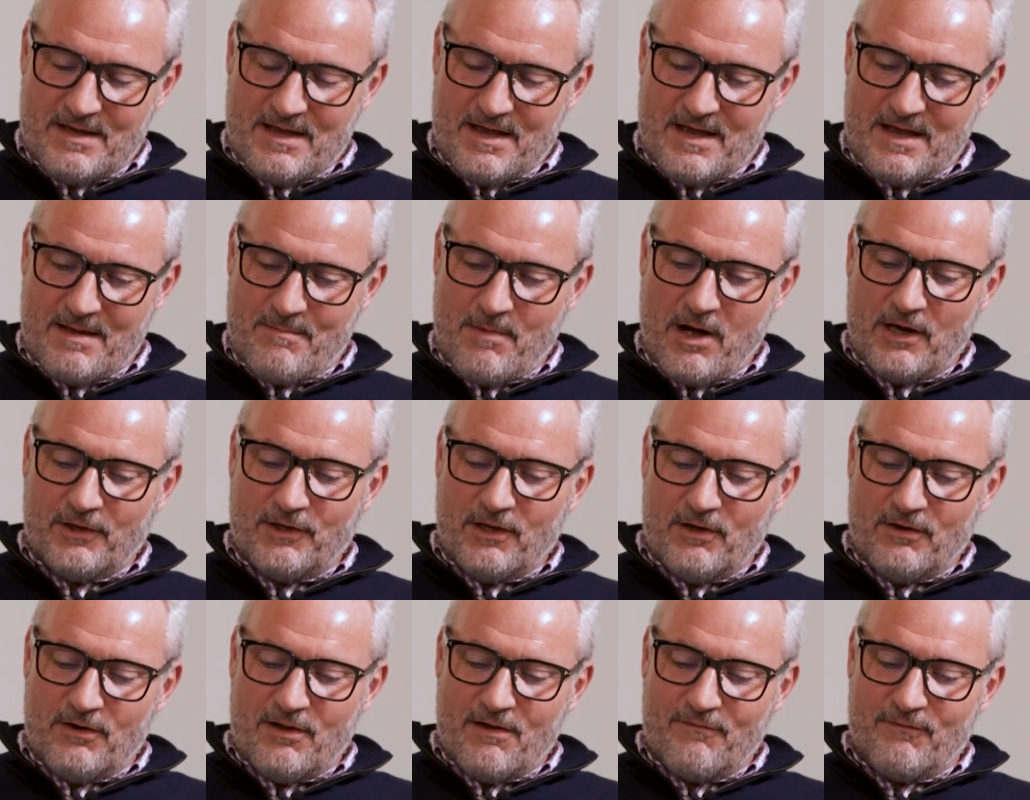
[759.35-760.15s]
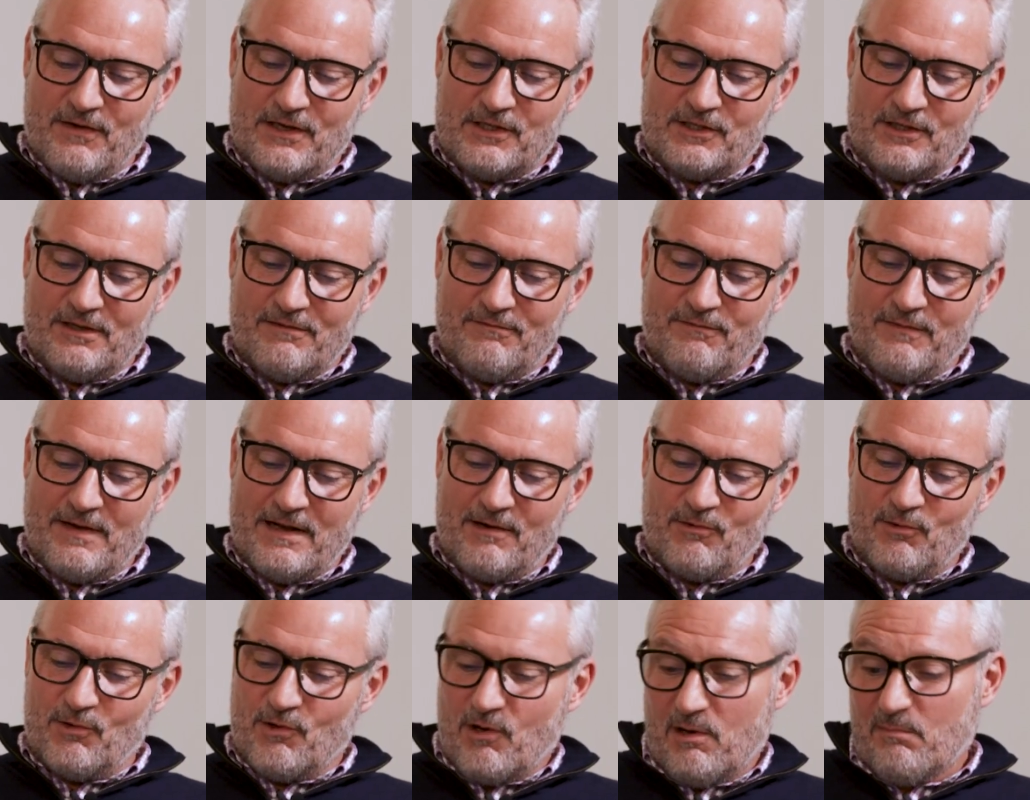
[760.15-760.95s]
I don't know if it's
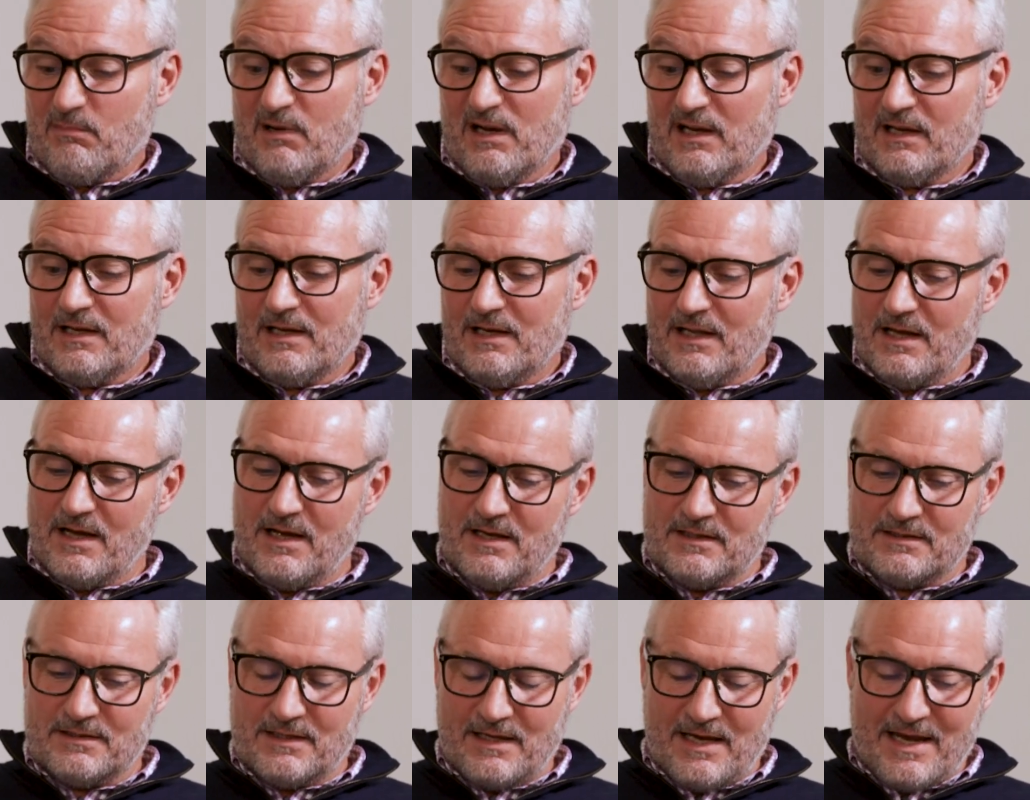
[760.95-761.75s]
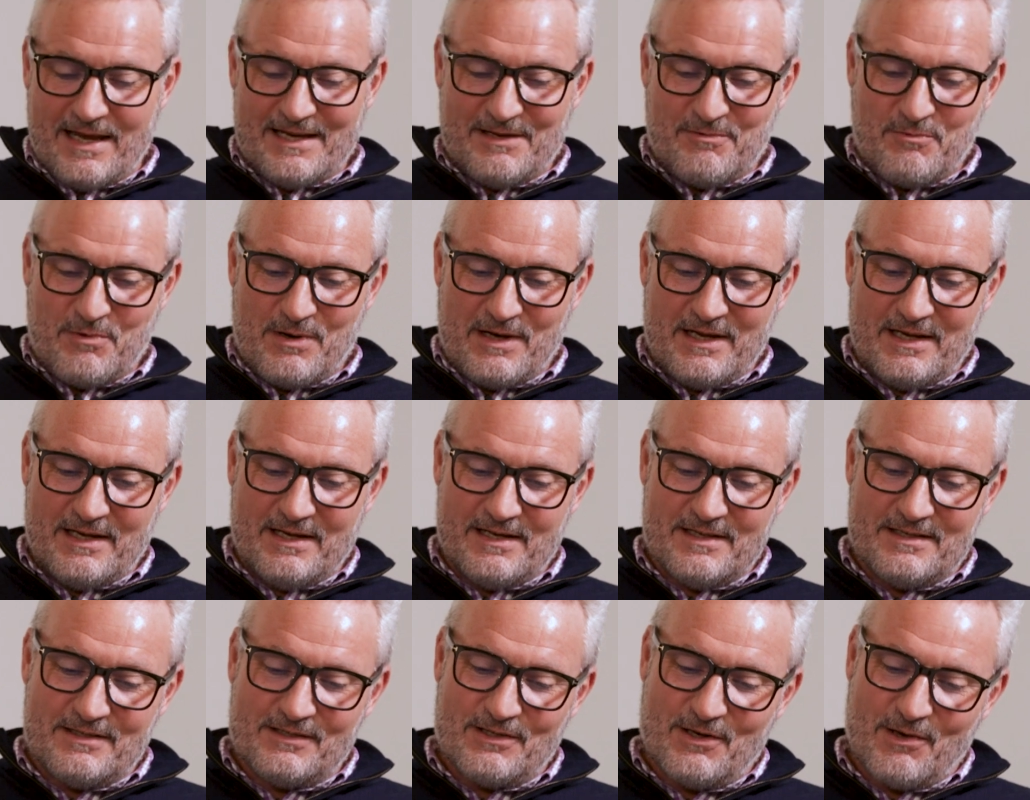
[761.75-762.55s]
unfair or not, but I'm going to ask it
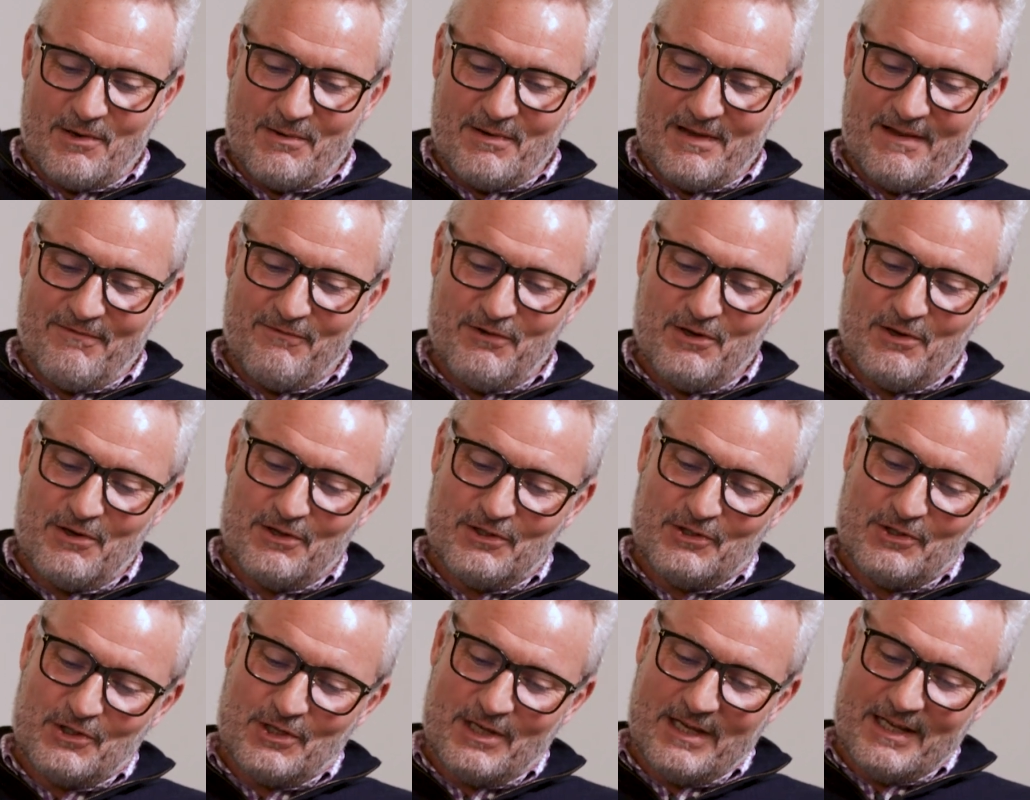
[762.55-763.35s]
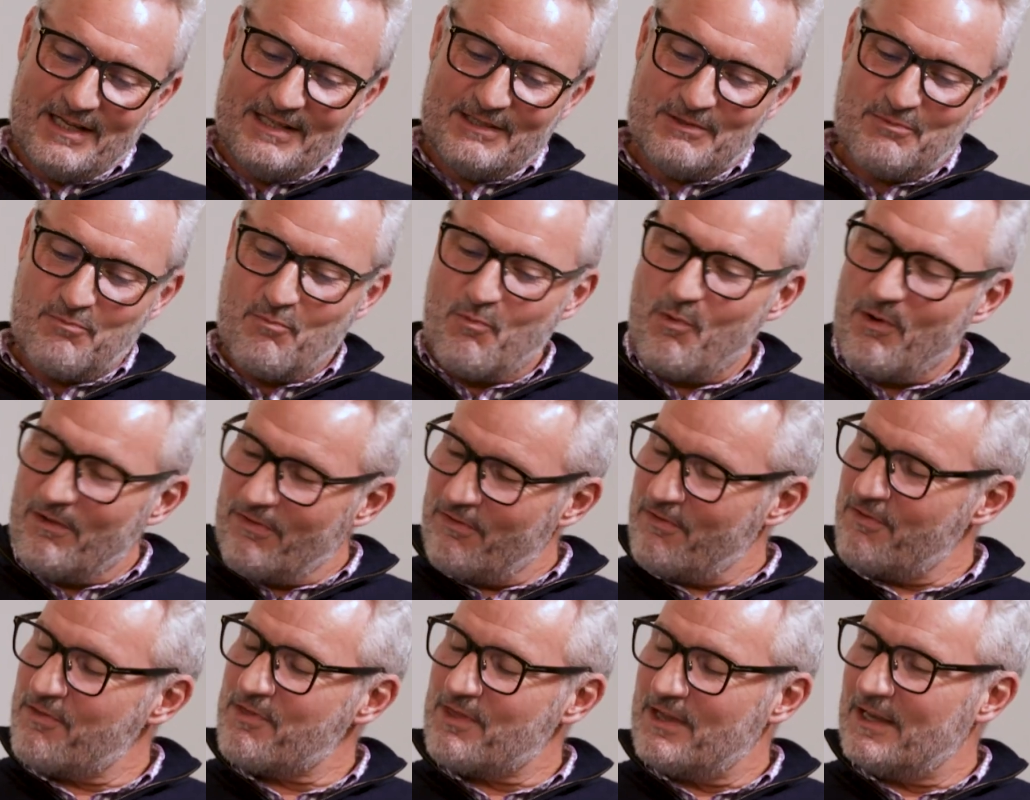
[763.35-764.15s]
anyway. So if you could change
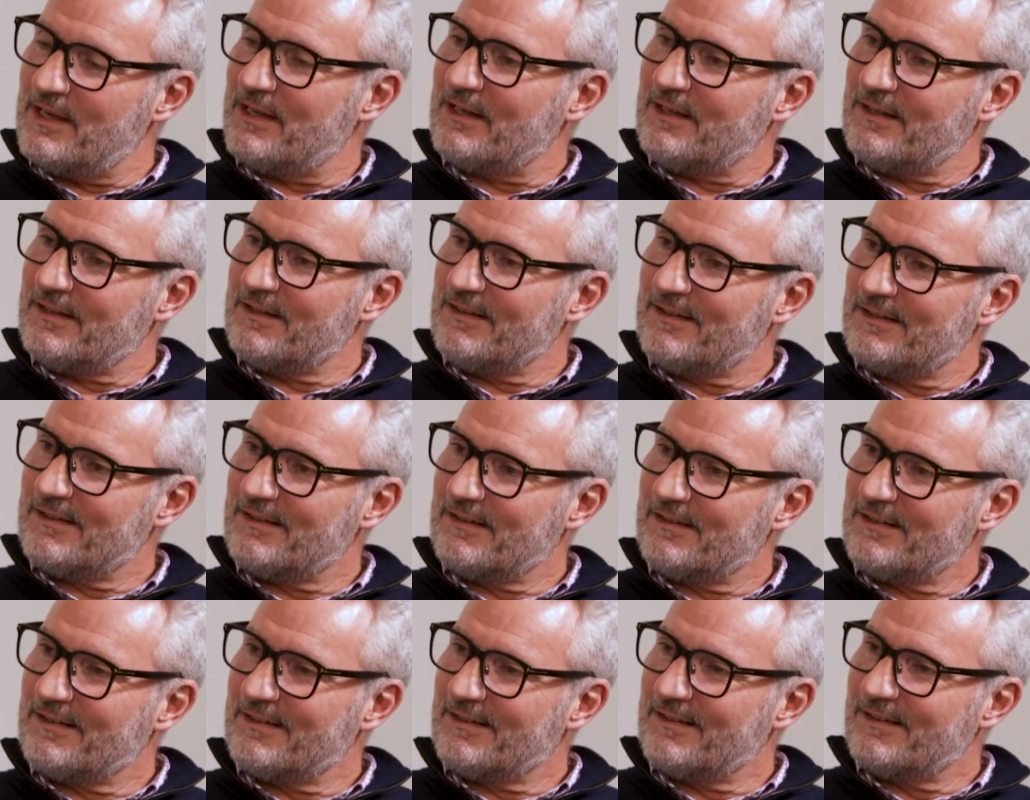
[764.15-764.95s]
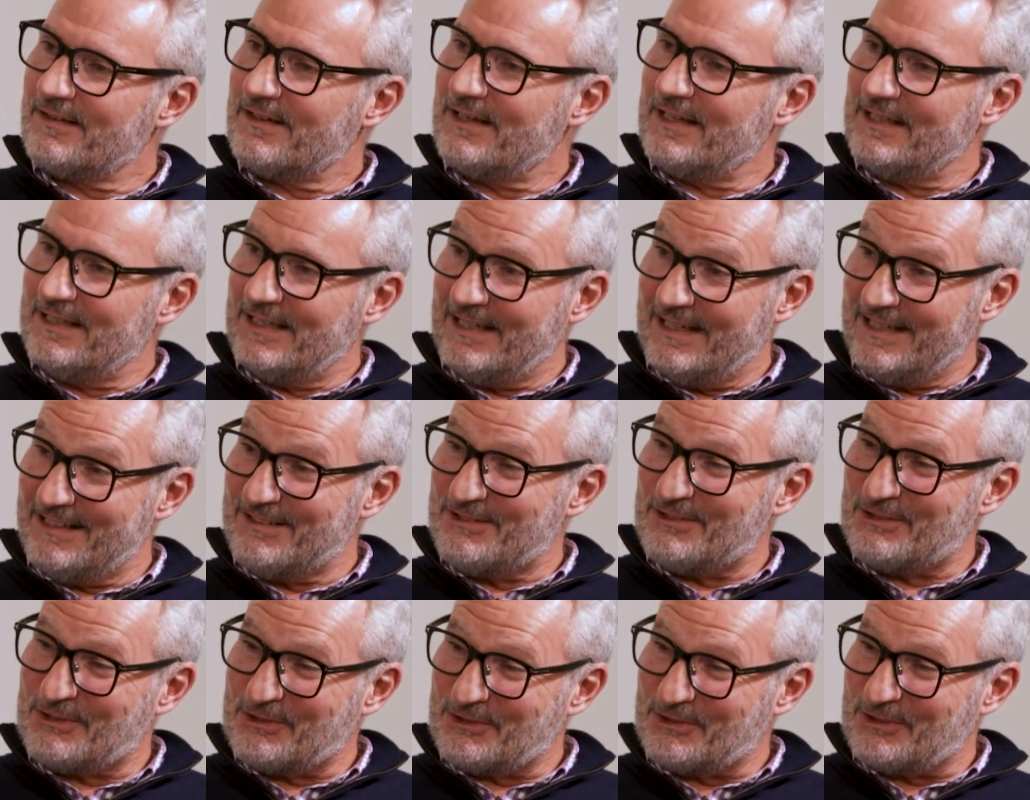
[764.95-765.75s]
one thing in the
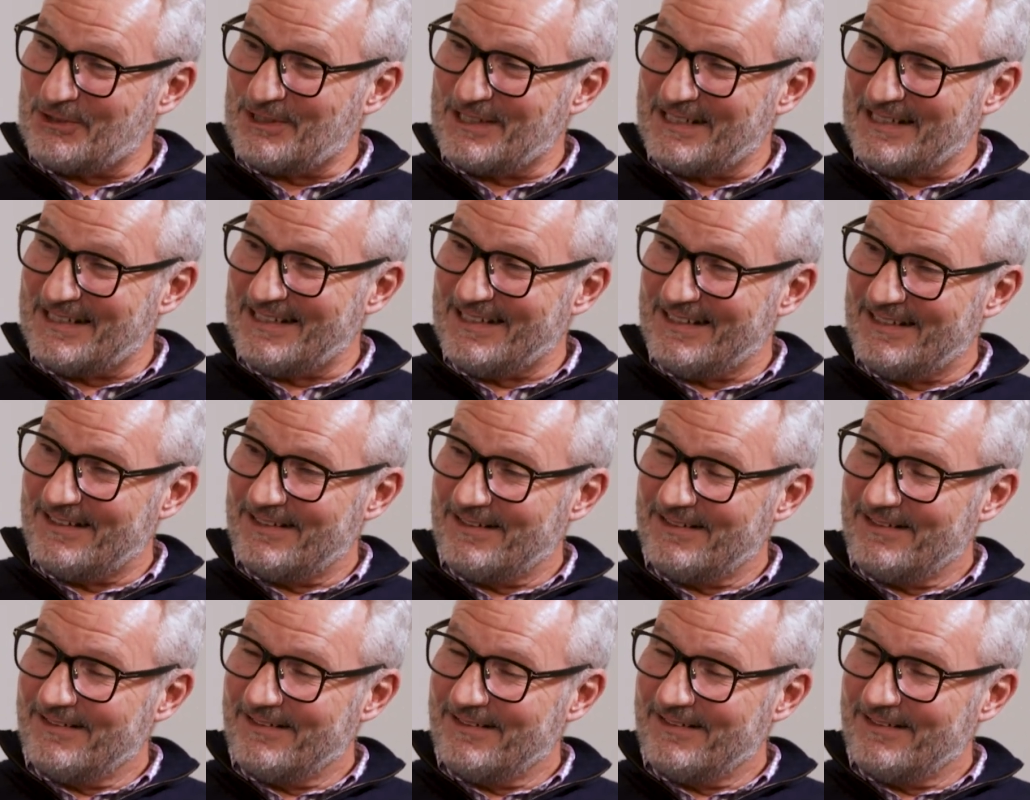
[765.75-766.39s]
industry,